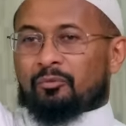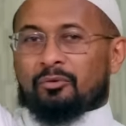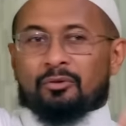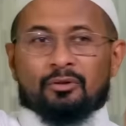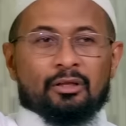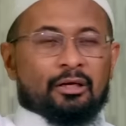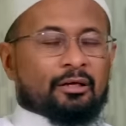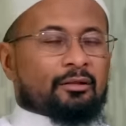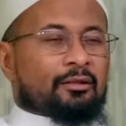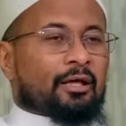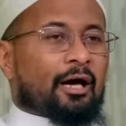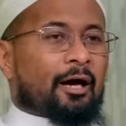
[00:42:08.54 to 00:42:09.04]

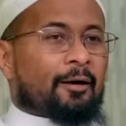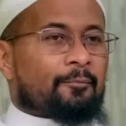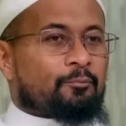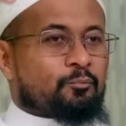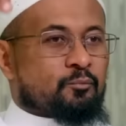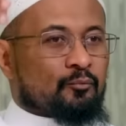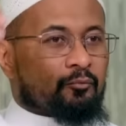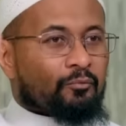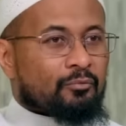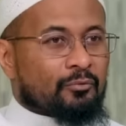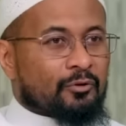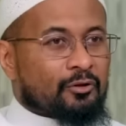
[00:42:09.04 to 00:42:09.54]
Like that.
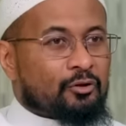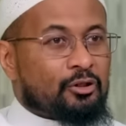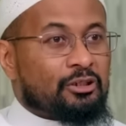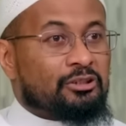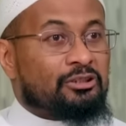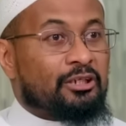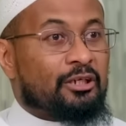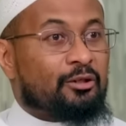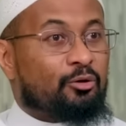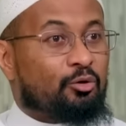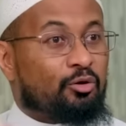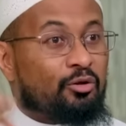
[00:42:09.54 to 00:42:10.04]
He
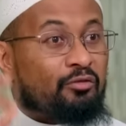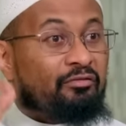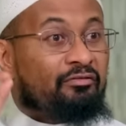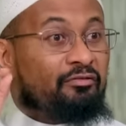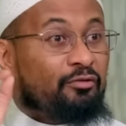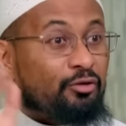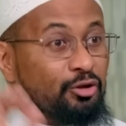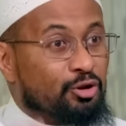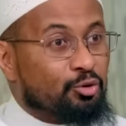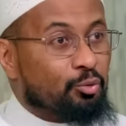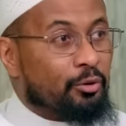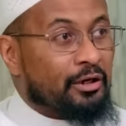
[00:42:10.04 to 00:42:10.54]
said, the
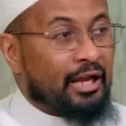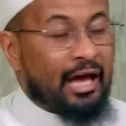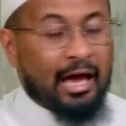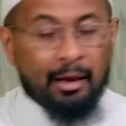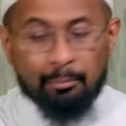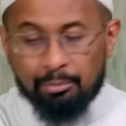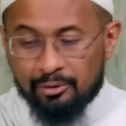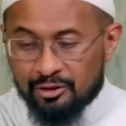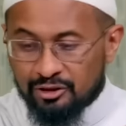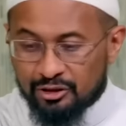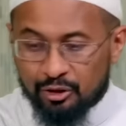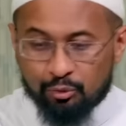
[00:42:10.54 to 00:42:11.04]
first one
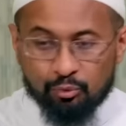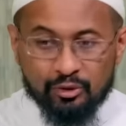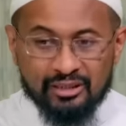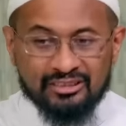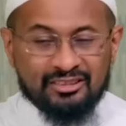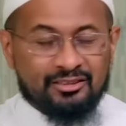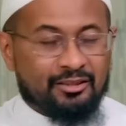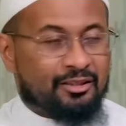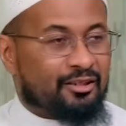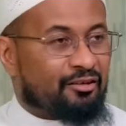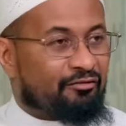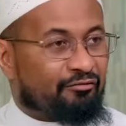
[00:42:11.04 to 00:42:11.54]
happens, the
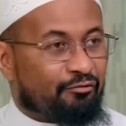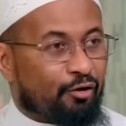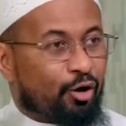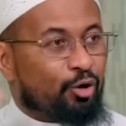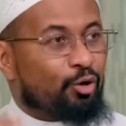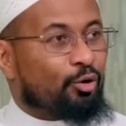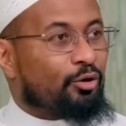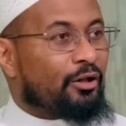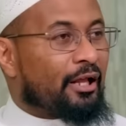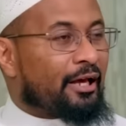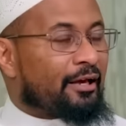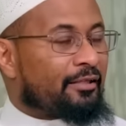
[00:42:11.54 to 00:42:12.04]
rest are going to
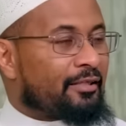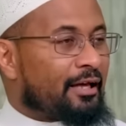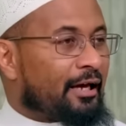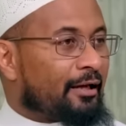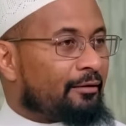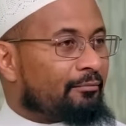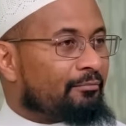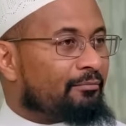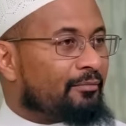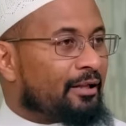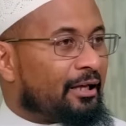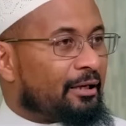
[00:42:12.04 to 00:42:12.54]
follow like that,
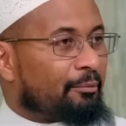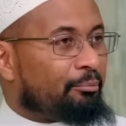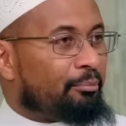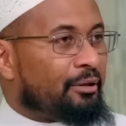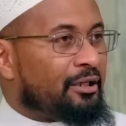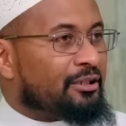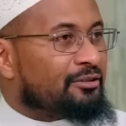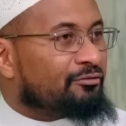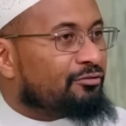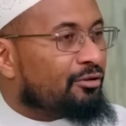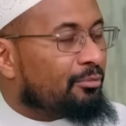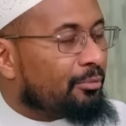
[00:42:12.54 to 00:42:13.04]
like
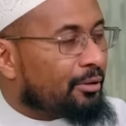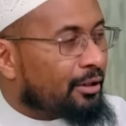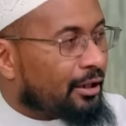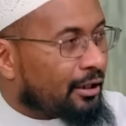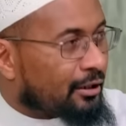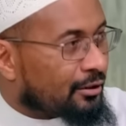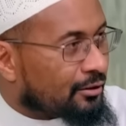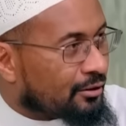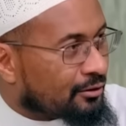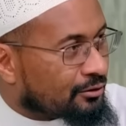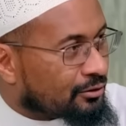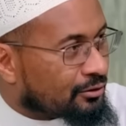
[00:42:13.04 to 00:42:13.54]
beads from a
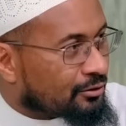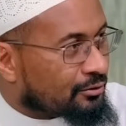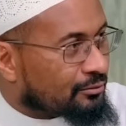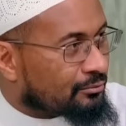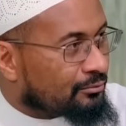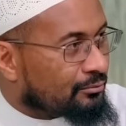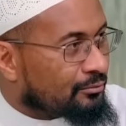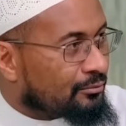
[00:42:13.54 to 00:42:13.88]
necklace.